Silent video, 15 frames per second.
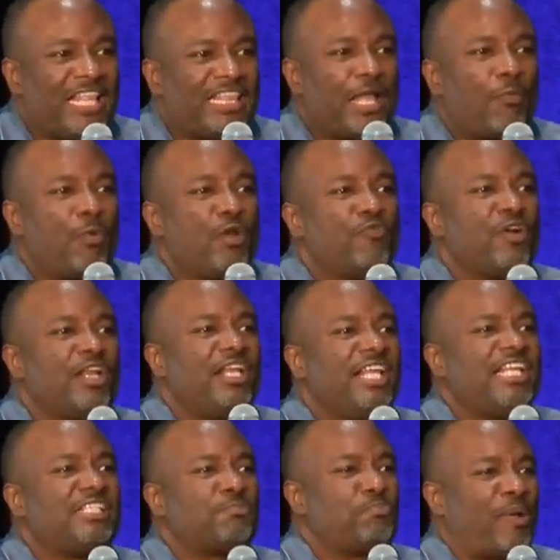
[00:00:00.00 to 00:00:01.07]
that we
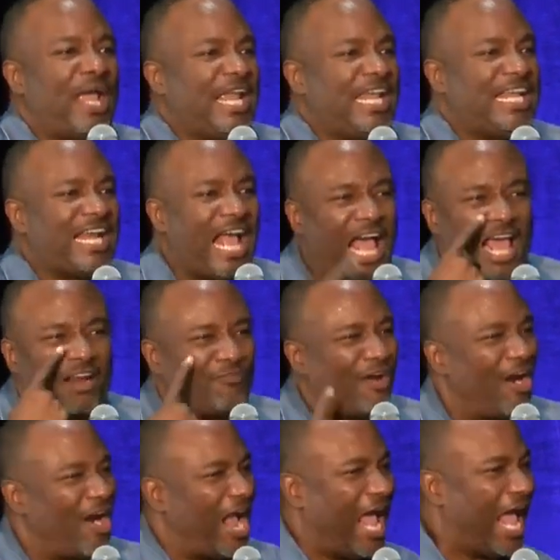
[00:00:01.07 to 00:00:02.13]
release pain out of
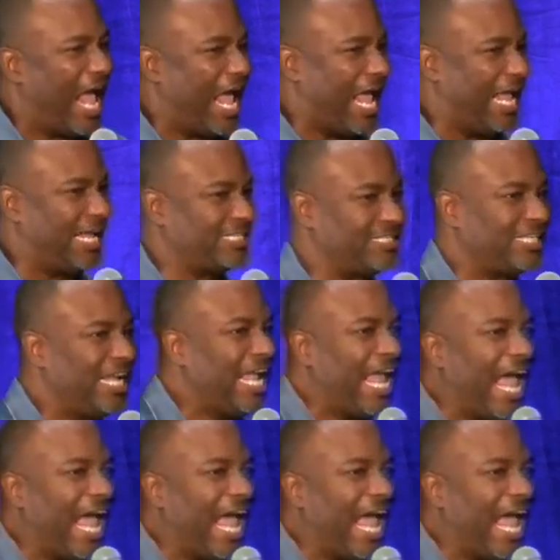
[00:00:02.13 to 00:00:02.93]
our eyes.